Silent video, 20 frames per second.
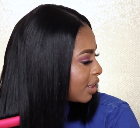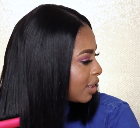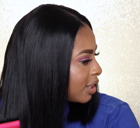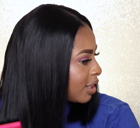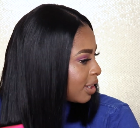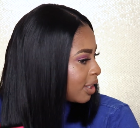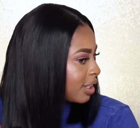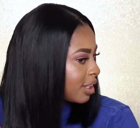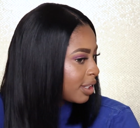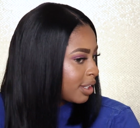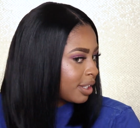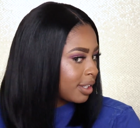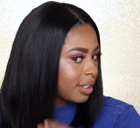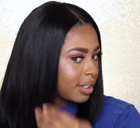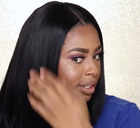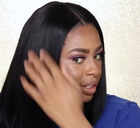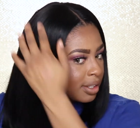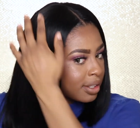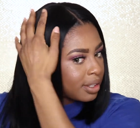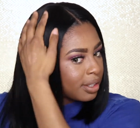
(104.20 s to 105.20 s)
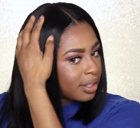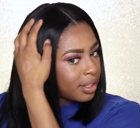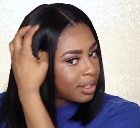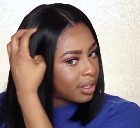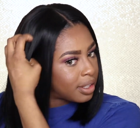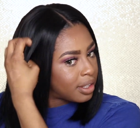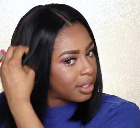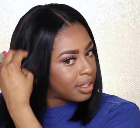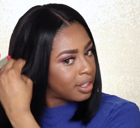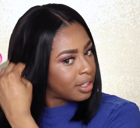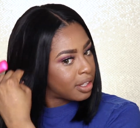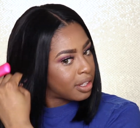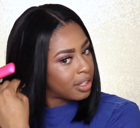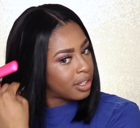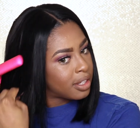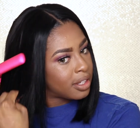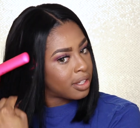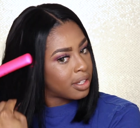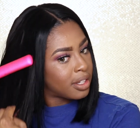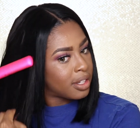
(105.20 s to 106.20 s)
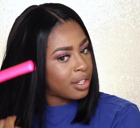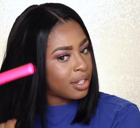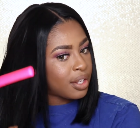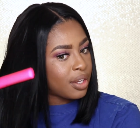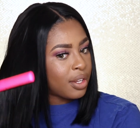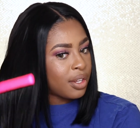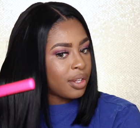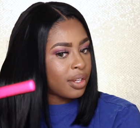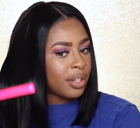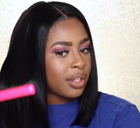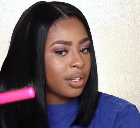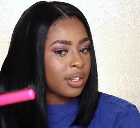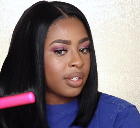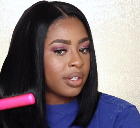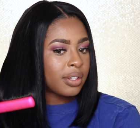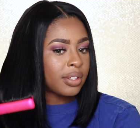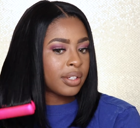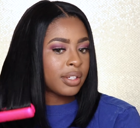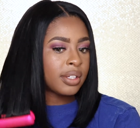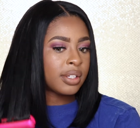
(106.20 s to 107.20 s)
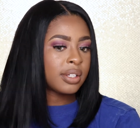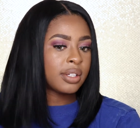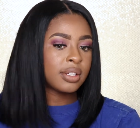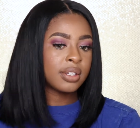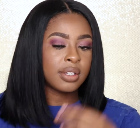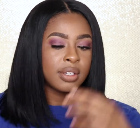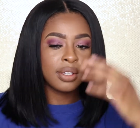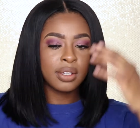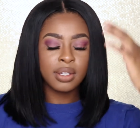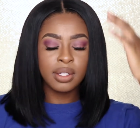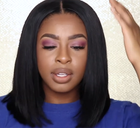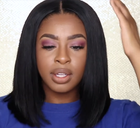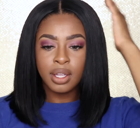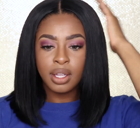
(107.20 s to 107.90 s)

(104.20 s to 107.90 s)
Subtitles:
(silence)